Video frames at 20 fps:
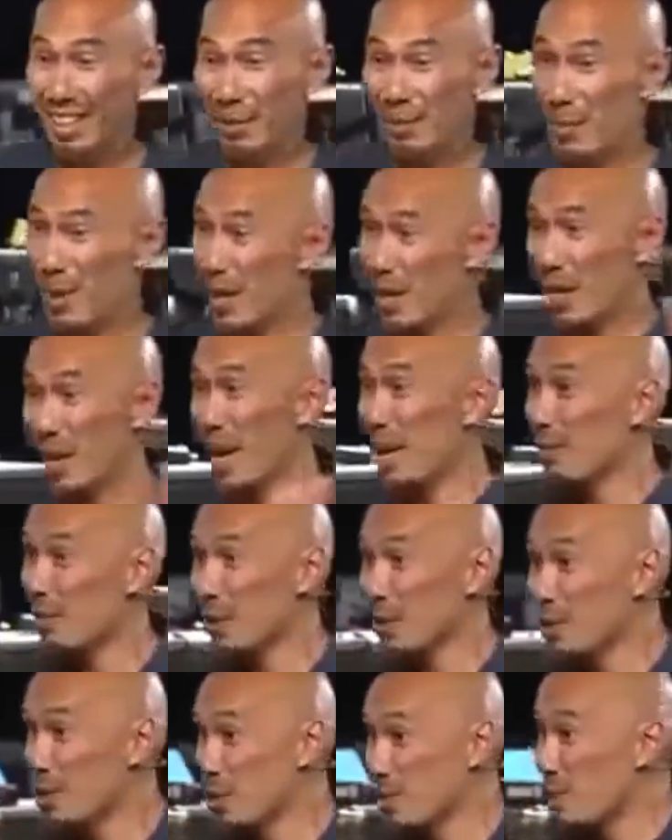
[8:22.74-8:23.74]
Man,
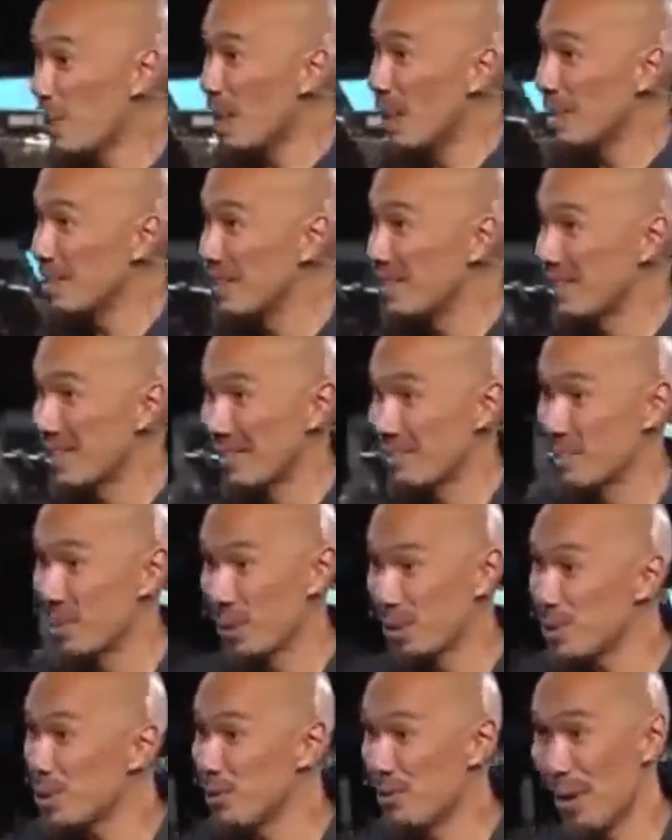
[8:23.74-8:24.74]
having spent
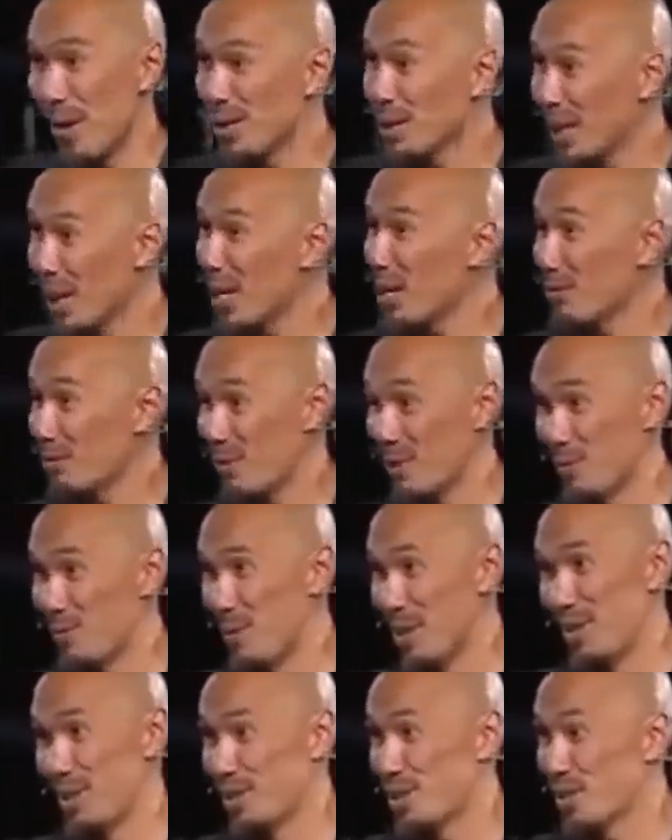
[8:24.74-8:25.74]
most of my life in
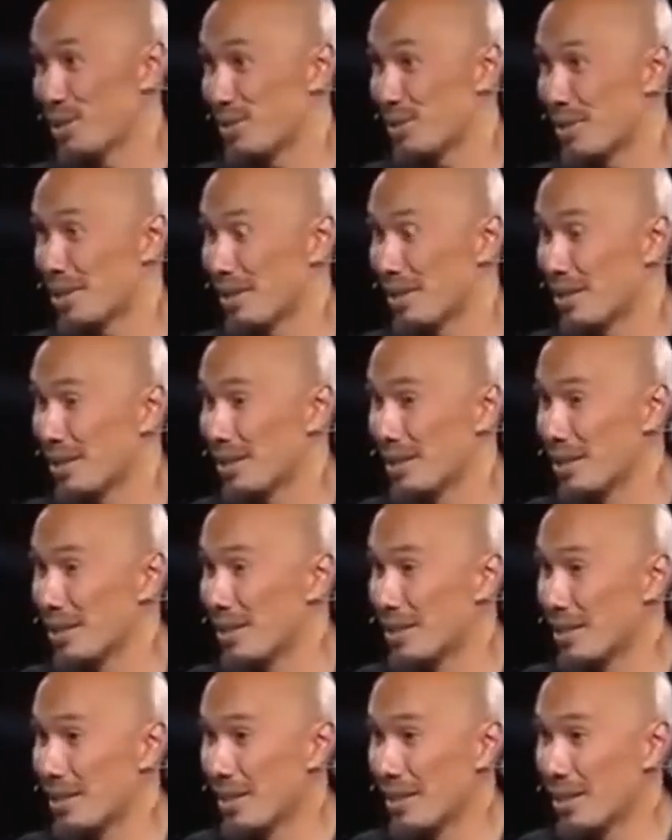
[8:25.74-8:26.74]
ministry,
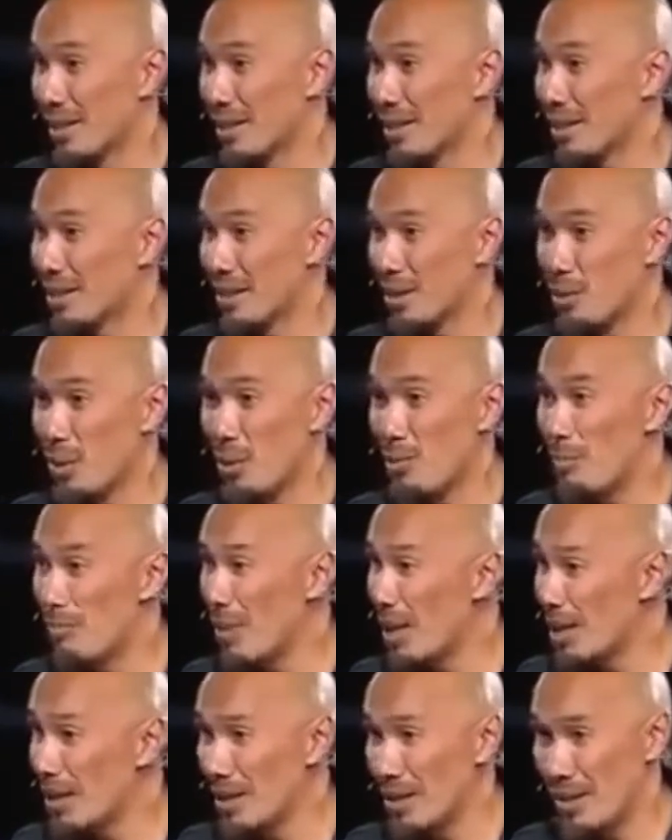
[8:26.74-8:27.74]
there were
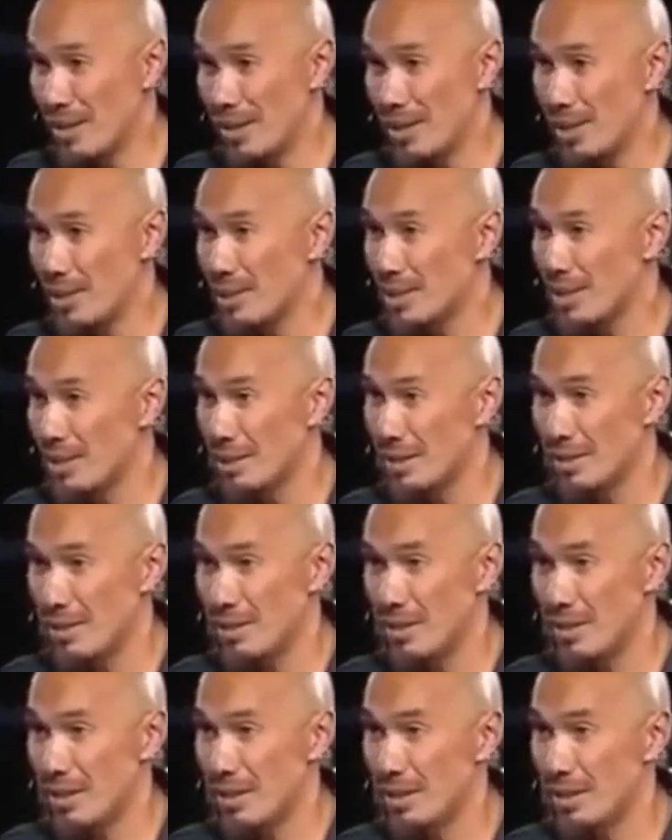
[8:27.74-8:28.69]
many seasons